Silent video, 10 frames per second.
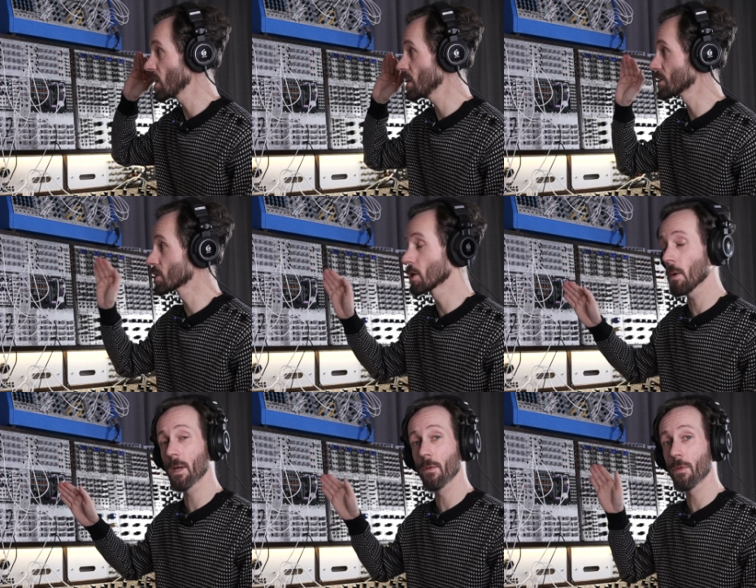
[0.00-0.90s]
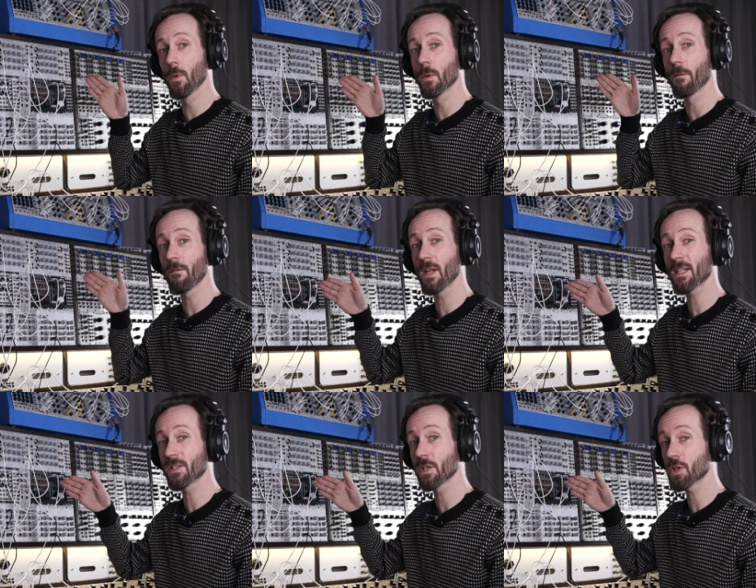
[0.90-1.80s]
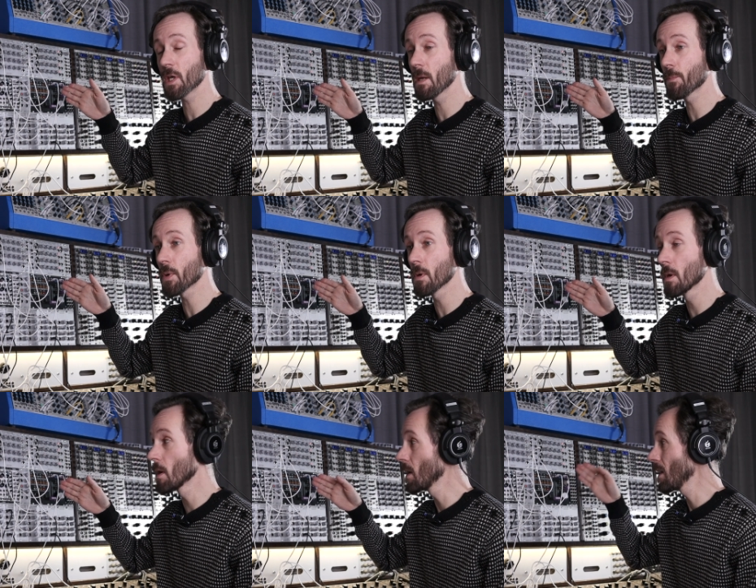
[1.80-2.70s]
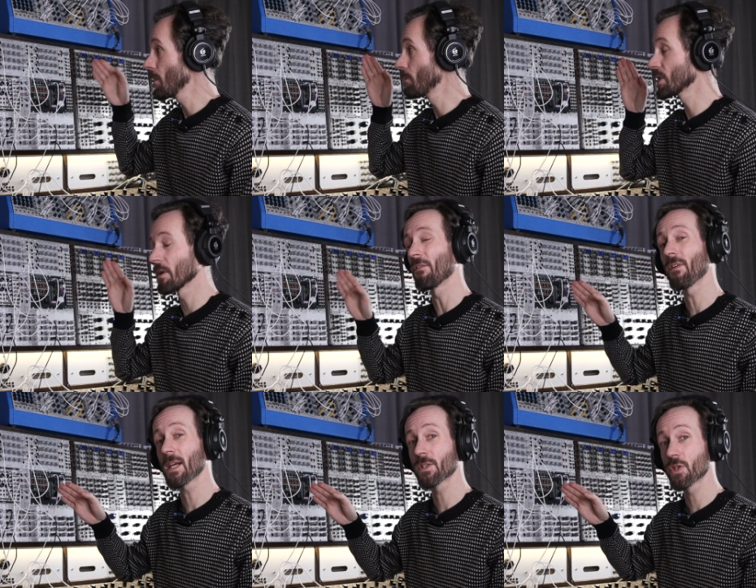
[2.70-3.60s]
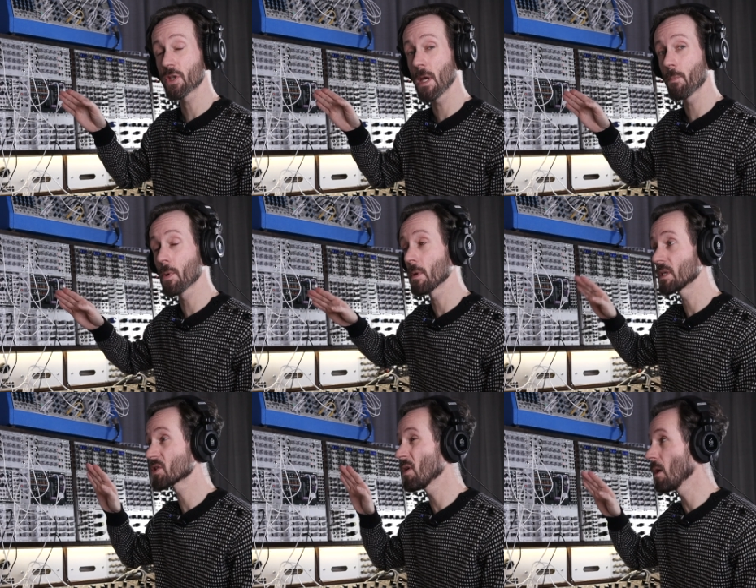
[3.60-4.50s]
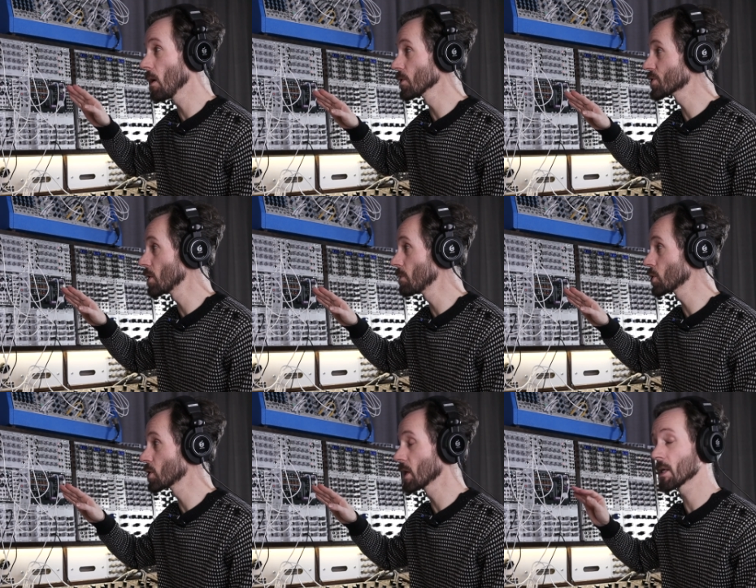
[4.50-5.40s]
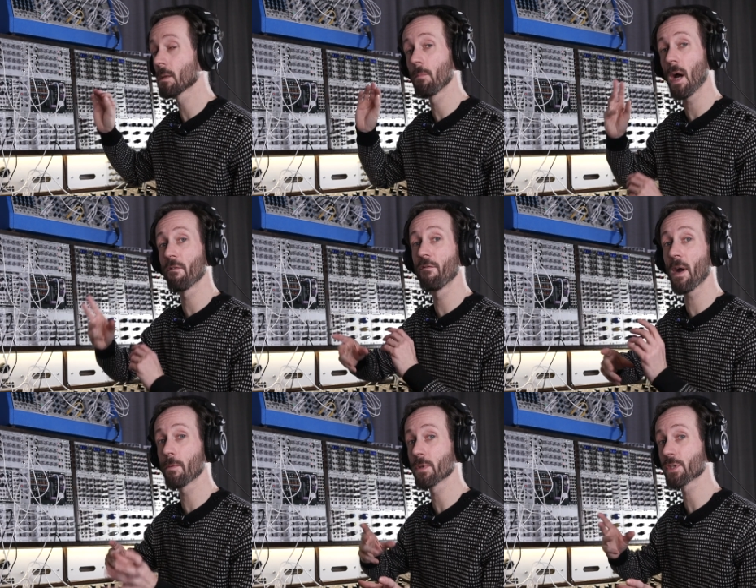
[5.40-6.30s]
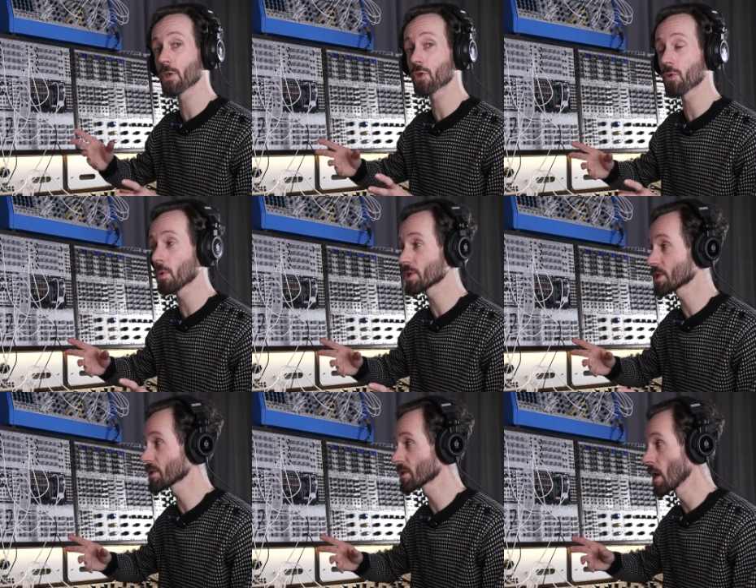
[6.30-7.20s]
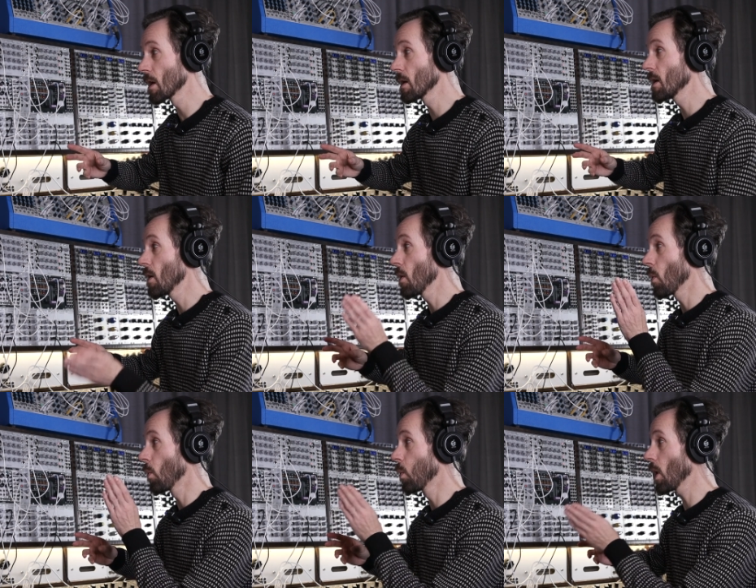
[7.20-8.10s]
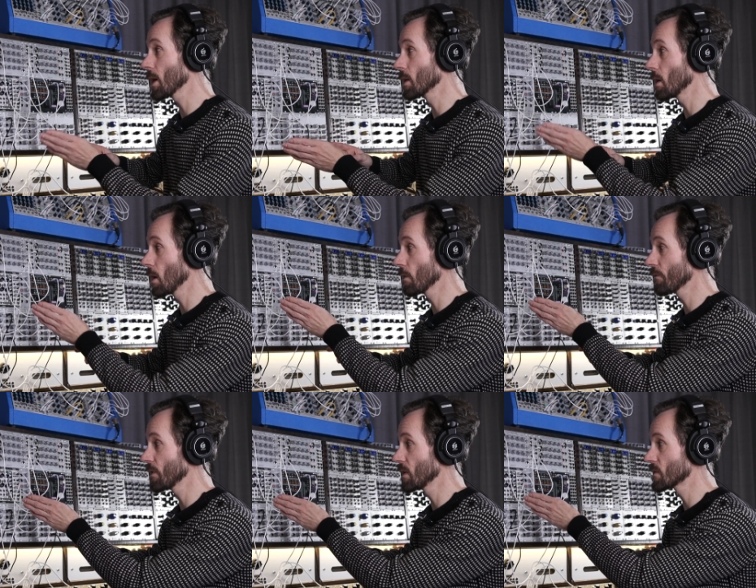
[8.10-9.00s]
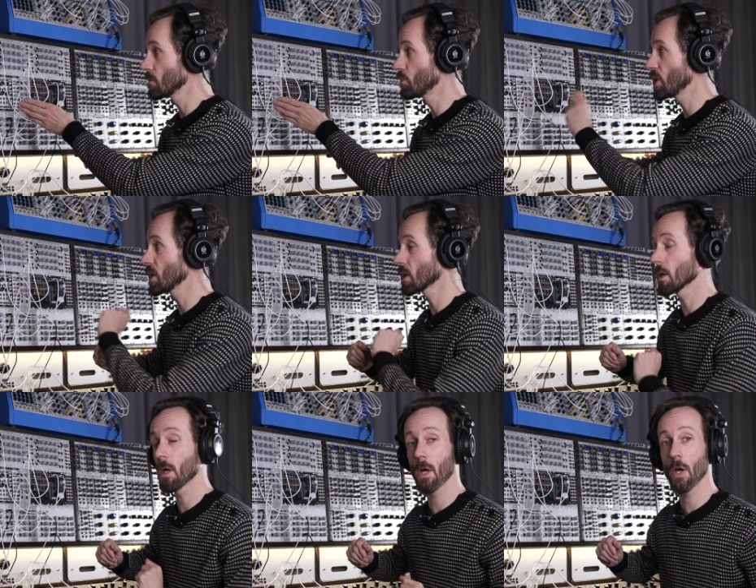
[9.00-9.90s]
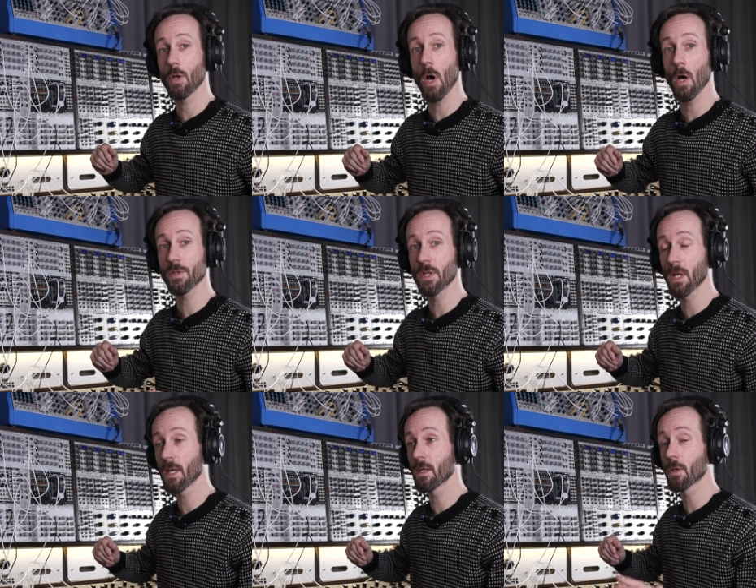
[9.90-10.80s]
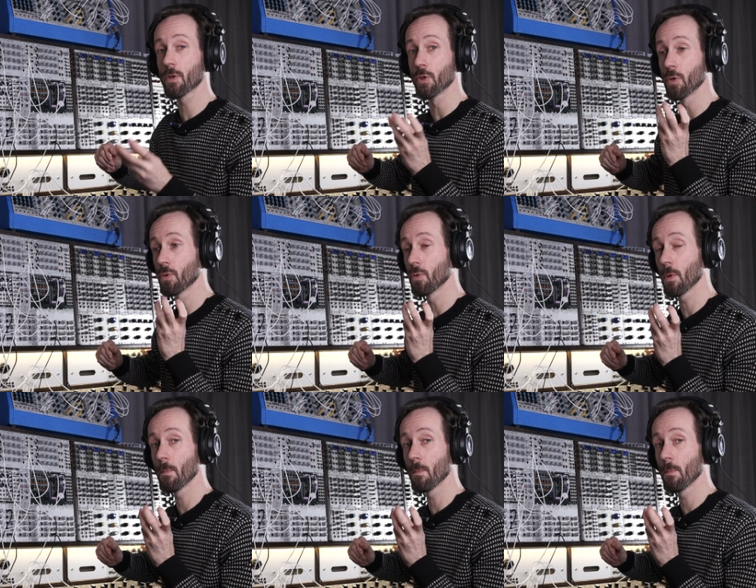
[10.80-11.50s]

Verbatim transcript: is going through the flex shaper, but the flex shaper is also modulated by various sources, one of it being an oscillator to